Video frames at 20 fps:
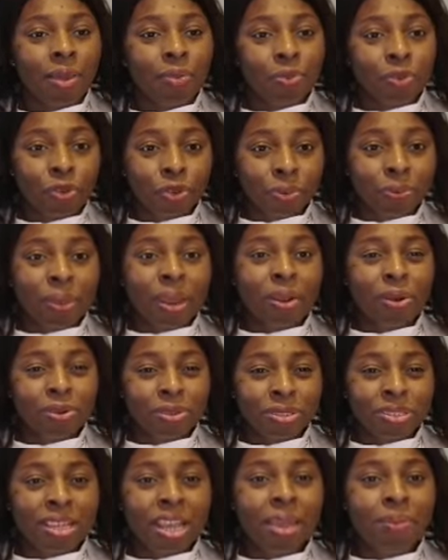During my
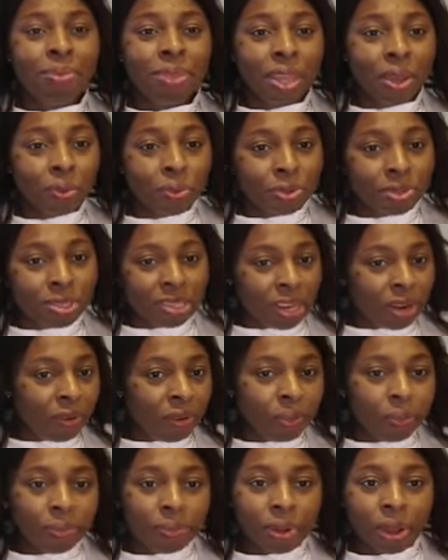own time, there
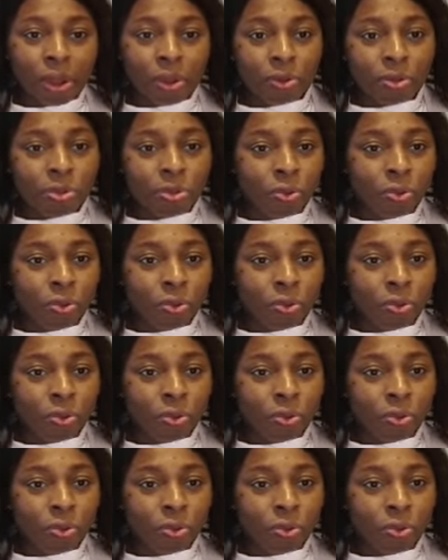about